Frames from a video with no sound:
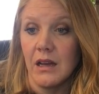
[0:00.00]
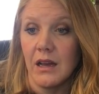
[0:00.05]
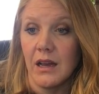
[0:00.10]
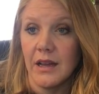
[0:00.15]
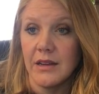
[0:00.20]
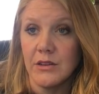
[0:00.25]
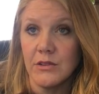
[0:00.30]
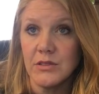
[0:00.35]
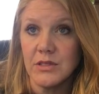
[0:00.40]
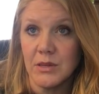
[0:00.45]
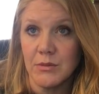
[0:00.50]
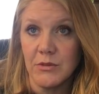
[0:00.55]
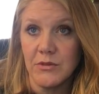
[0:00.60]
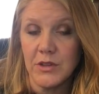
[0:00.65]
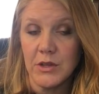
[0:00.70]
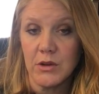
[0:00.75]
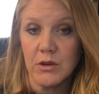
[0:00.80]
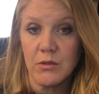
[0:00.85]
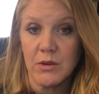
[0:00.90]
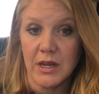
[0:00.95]
I know some of
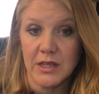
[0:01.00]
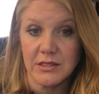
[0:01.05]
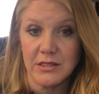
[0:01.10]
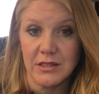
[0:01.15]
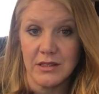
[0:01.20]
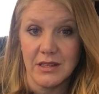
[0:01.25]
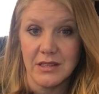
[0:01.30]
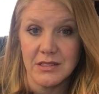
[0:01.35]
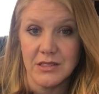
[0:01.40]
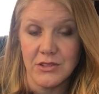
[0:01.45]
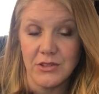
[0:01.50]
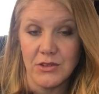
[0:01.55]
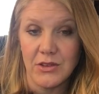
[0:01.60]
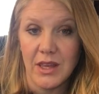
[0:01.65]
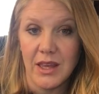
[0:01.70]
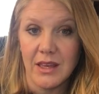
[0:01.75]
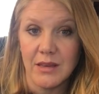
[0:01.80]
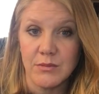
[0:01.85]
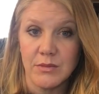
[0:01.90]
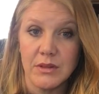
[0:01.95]
you are watching this and you
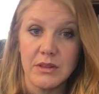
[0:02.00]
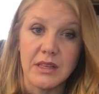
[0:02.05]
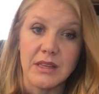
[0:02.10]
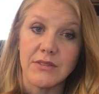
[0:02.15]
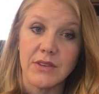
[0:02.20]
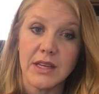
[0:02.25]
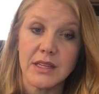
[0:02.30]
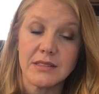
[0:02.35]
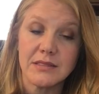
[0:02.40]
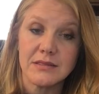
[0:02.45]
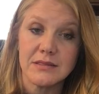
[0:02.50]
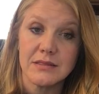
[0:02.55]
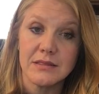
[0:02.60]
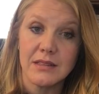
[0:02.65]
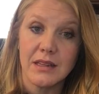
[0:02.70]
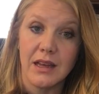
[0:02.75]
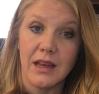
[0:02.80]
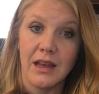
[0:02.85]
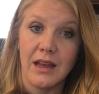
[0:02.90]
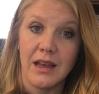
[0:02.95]
can't believe it.
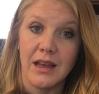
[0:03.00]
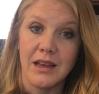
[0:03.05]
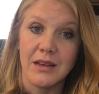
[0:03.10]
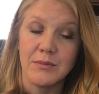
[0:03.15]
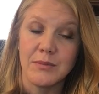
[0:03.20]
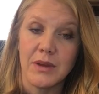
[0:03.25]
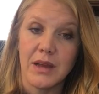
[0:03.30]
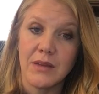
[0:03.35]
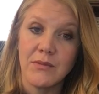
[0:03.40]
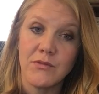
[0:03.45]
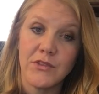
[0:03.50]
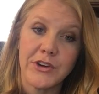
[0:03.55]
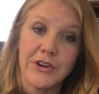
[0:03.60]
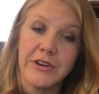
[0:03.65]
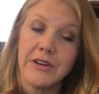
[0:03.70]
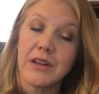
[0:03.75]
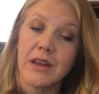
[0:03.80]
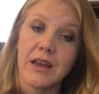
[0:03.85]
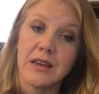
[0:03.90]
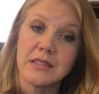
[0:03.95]
I'm
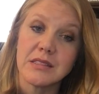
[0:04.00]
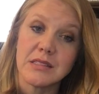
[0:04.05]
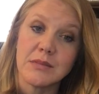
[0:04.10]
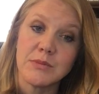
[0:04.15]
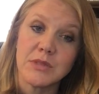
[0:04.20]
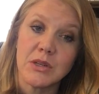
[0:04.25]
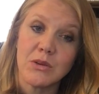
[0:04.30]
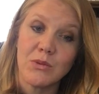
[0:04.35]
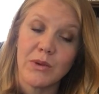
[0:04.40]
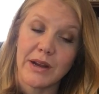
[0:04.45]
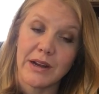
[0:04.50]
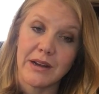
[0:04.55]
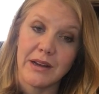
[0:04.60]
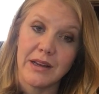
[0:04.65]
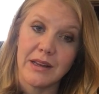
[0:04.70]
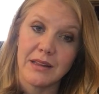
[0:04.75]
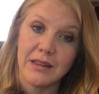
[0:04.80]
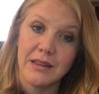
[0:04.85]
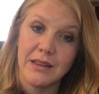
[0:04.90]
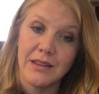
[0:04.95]
very accustomed to
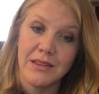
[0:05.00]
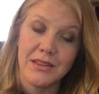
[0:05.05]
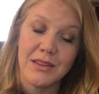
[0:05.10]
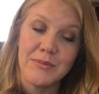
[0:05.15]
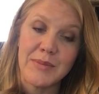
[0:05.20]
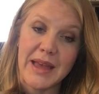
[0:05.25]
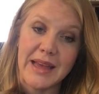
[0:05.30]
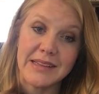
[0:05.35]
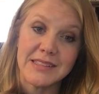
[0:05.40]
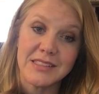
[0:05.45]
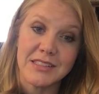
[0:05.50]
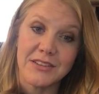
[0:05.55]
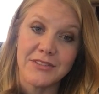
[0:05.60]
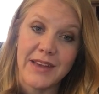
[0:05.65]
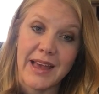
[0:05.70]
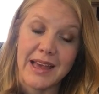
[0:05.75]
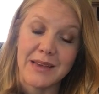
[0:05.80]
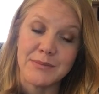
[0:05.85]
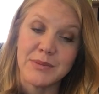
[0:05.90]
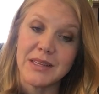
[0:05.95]
wearing the mask of
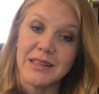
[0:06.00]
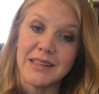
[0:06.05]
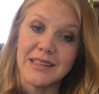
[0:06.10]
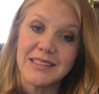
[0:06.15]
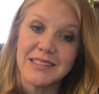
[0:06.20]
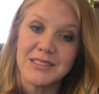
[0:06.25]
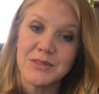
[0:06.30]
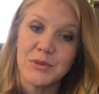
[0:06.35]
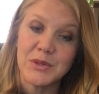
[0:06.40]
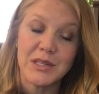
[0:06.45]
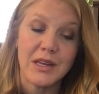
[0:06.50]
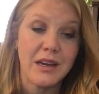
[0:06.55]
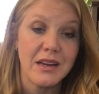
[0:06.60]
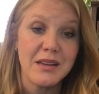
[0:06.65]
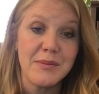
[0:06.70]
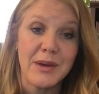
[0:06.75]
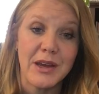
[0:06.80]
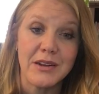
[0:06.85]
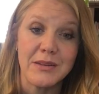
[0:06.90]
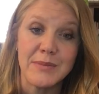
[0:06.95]
happiness. We talk
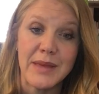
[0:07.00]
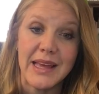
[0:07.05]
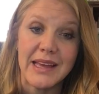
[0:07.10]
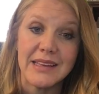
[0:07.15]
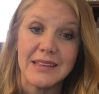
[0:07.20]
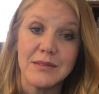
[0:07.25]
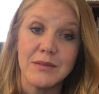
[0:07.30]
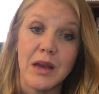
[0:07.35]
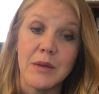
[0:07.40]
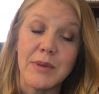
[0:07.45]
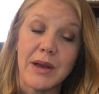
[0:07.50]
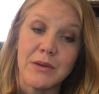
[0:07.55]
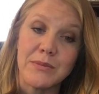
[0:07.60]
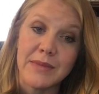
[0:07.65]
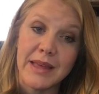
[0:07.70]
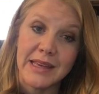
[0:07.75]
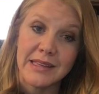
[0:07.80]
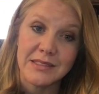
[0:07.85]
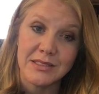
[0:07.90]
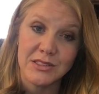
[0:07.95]
about
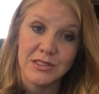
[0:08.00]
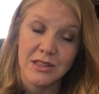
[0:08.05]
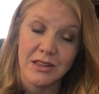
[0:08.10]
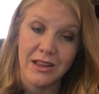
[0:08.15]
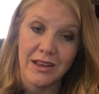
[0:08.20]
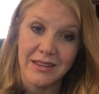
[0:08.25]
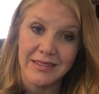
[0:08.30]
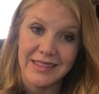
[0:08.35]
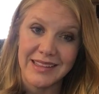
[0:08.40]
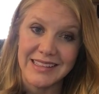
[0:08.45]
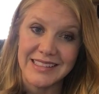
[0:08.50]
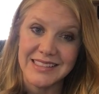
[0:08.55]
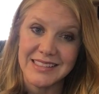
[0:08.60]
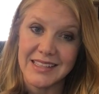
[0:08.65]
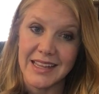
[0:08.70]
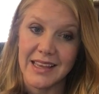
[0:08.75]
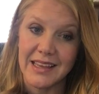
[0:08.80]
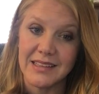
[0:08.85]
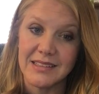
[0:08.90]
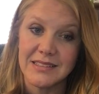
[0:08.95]
masks a lot these
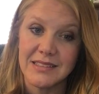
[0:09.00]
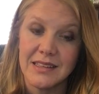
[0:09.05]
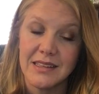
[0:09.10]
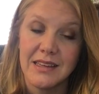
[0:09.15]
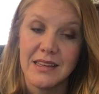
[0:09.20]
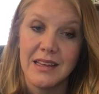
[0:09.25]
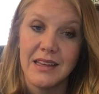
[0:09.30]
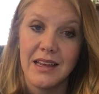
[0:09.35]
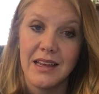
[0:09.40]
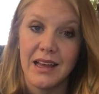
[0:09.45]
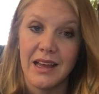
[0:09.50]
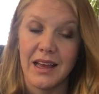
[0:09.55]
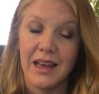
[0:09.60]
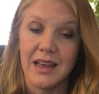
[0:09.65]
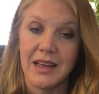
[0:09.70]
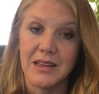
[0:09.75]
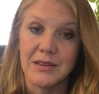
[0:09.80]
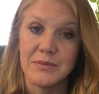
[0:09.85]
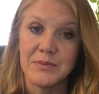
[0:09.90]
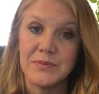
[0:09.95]
days.
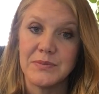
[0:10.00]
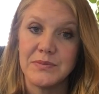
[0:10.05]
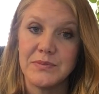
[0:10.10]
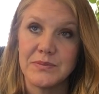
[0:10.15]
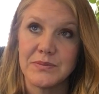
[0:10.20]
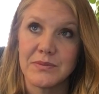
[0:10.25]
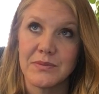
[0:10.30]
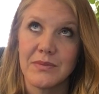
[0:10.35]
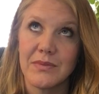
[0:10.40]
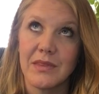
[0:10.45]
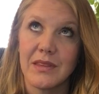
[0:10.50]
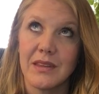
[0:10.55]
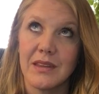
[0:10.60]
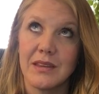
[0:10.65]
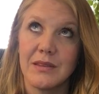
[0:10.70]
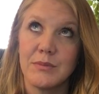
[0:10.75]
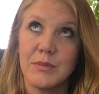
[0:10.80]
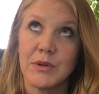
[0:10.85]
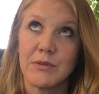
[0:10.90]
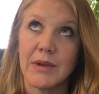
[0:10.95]

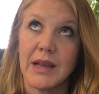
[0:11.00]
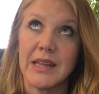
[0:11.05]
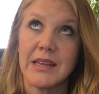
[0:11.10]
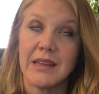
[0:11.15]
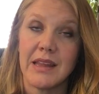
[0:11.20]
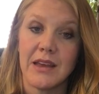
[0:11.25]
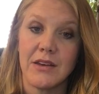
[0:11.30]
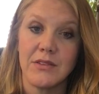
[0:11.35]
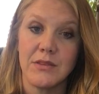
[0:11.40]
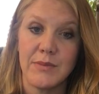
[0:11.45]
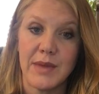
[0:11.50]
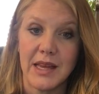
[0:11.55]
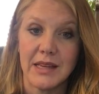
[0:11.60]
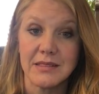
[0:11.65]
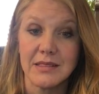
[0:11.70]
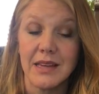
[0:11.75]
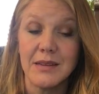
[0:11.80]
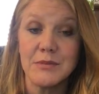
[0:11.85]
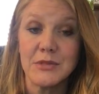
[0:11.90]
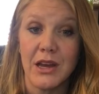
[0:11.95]
But right now, the
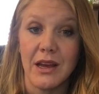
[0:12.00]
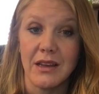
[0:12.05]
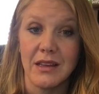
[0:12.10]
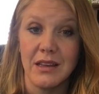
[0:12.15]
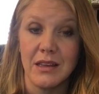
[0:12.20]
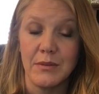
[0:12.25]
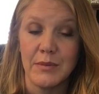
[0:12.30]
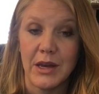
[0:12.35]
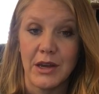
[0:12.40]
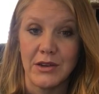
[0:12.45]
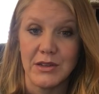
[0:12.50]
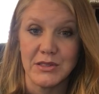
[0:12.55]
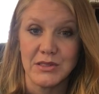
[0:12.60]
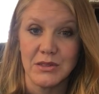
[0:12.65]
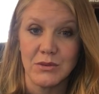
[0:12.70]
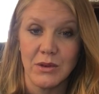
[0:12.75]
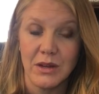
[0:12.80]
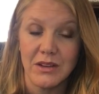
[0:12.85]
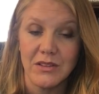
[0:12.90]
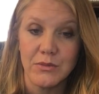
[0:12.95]
mask I'm talking about is
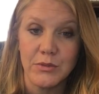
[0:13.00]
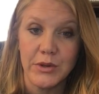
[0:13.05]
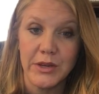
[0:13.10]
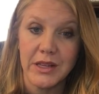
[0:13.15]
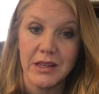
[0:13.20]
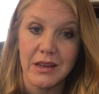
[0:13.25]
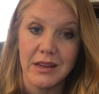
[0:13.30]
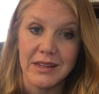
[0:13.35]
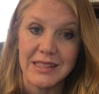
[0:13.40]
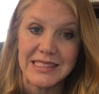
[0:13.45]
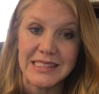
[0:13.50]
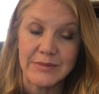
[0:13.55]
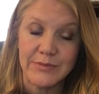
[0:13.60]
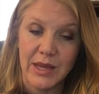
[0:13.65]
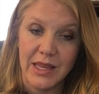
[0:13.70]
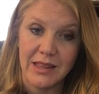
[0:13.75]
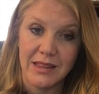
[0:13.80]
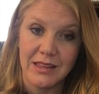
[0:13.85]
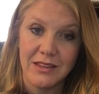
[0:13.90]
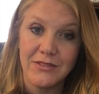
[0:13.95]
the one of putting on a
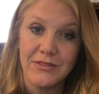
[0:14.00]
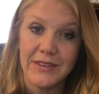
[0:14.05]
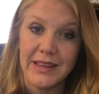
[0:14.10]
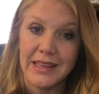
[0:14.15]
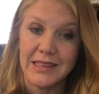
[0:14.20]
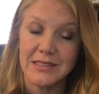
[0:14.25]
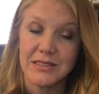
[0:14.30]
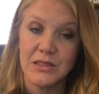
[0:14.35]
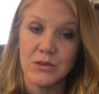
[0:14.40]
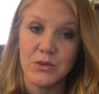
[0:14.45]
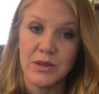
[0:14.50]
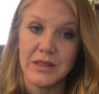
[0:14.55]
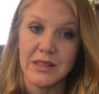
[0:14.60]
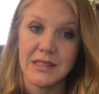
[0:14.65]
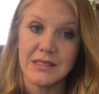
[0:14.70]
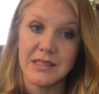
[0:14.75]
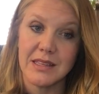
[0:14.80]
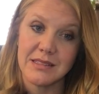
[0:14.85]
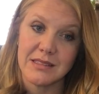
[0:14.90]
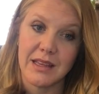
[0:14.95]
smiling face, the one
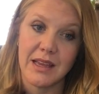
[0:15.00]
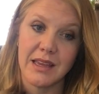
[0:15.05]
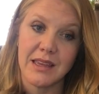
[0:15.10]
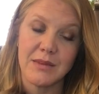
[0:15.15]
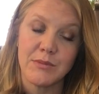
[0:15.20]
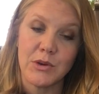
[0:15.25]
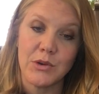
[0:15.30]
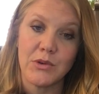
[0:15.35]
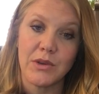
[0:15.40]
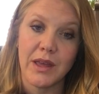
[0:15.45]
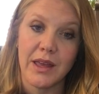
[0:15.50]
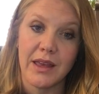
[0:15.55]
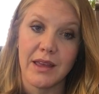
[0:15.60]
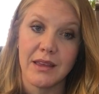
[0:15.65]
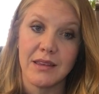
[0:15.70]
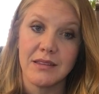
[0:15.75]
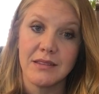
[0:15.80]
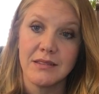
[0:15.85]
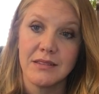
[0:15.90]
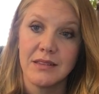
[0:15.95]
that says, I am
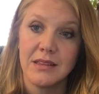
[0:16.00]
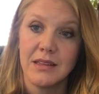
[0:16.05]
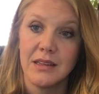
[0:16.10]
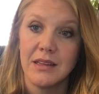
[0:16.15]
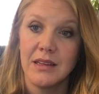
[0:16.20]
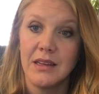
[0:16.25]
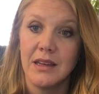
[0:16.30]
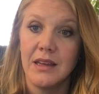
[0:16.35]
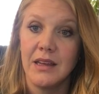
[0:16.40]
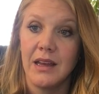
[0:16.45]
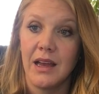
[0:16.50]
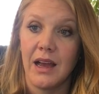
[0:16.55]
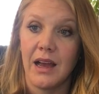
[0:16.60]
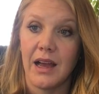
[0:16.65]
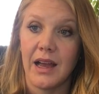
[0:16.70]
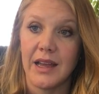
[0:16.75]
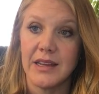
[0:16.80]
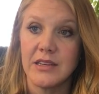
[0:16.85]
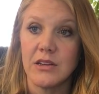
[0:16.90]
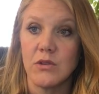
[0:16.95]
okay.
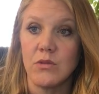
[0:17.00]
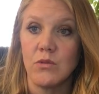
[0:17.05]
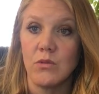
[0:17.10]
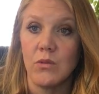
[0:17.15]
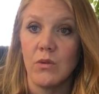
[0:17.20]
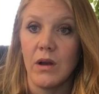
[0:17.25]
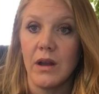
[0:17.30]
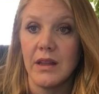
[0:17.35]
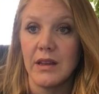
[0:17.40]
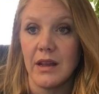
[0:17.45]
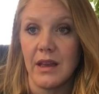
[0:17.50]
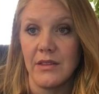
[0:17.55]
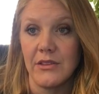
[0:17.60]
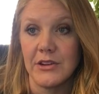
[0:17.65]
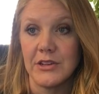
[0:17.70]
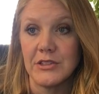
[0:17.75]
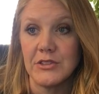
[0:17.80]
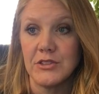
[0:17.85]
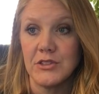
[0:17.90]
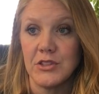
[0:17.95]
I don't want
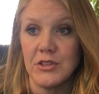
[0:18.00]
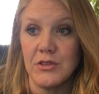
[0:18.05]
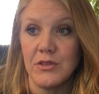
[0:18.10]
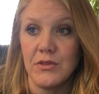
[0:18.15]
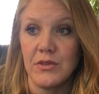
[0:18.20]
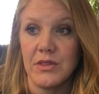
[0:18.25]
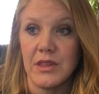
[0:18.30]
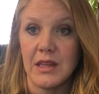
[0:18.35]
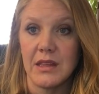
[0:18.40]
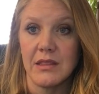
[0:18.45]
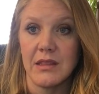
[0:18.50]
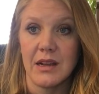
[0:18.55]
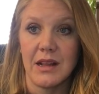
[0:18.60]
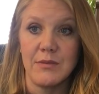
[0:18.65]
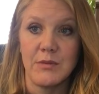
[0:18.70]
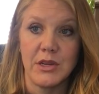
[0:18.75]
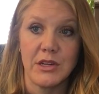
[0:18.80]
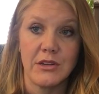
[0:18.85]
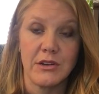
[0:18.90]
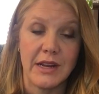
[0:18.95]
others to think that
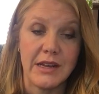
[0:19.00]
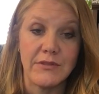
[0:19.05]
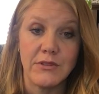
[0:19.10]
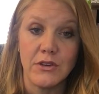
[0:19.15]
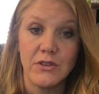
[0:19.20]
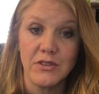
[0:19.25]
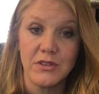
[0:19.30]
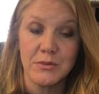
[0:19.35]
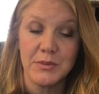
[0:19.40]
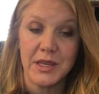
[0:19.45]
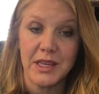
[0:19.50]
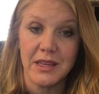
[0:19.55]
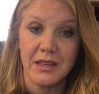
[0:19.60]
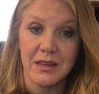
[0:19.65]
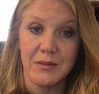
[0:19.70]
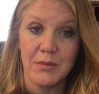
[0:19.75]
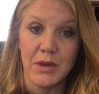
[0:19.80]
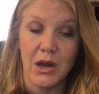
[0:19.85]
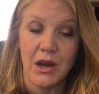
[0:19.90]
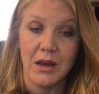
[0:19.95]
I'm ungrateful for being
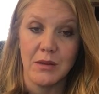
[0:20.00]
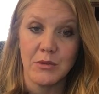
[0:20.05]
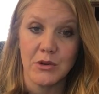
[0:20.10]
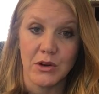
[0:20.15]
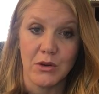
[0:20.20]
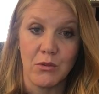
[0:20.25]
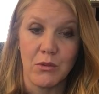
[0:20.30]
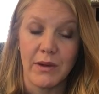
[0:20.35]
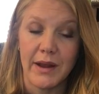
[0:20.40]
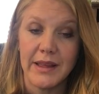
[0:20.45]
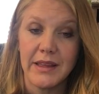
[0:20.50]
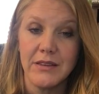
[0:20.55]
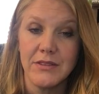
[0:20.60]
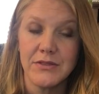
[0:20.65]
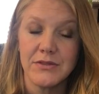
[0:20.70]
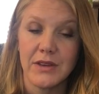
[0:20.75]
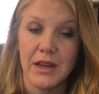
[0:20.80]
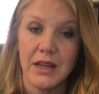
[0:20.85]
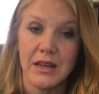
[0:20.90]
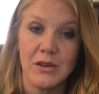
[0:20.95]
a mom or a
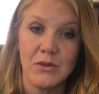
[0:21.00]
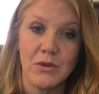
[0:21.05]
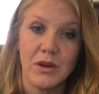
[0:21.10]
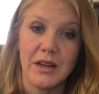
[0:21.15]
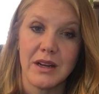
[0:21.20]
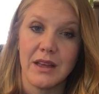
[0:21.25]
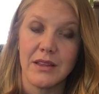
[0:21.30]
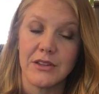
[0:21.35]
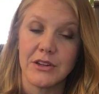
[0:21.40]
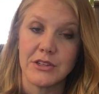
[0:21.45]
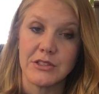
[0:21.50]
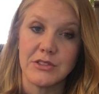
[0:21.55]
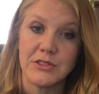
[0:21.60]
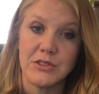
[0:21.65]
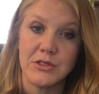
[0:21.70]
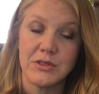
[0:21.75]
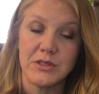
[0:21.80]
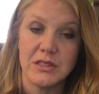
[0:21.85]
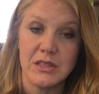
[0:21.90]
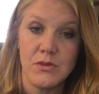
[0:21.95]
wife. I don't want others
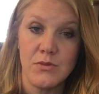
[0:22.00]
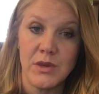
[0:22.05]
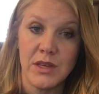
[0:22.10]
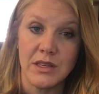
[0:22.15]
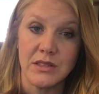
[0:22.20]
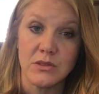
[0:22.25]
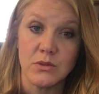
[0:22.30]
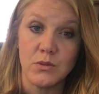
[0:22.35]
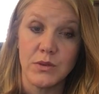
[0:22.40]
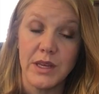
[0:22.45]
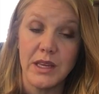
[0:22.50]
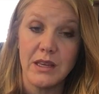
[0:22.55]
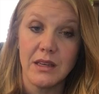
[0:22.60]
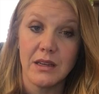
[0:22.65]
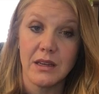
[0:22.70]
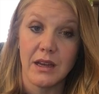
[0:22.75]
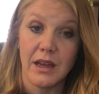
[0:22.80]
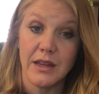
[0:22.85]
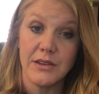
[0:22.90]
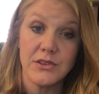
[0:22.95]
to see me as
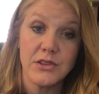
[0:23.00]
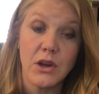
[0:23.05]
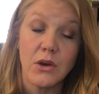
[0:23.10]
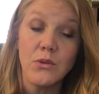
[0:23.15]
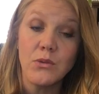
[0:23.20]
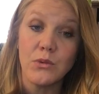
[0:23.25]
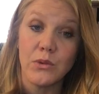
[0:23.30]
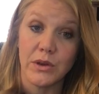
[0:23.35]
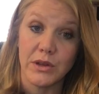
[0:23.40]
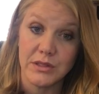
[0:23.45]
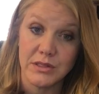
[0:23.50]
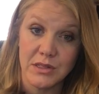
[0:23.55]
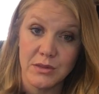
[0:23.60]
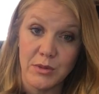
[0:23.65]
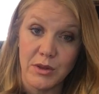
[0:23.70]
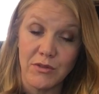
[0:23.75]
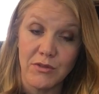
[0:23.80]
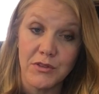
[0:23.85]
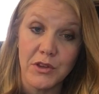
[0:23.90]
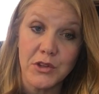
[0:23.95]
weak. I don't want to
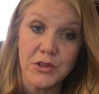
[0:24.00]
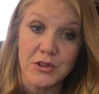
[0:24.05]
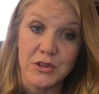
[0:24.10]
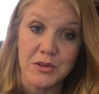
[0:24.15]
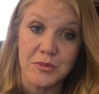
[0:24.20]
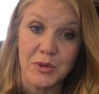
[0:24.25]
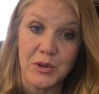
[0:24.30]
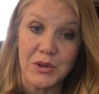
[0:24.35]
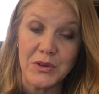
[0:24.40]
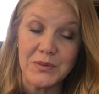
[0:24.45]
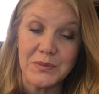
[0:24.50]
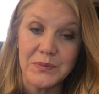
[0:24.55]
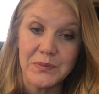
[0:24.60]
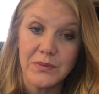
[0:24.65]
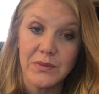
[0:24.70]
be vulnerable.